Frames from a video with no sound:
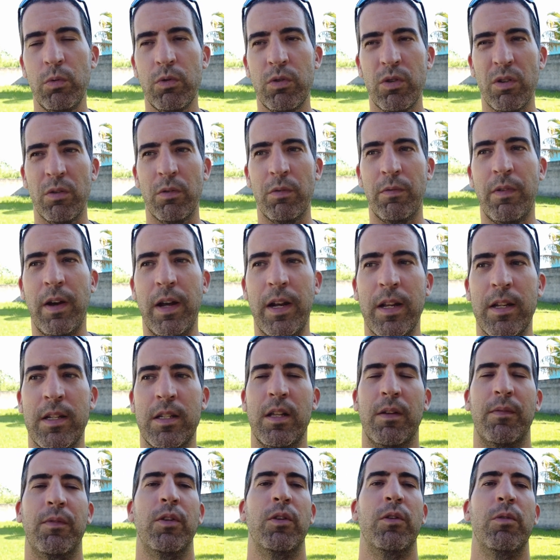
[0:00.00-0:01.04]
So finding
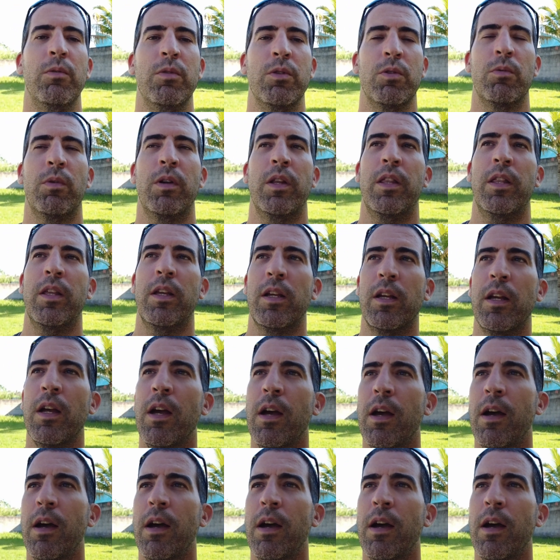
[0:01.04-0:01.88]
stuff to do is one thing.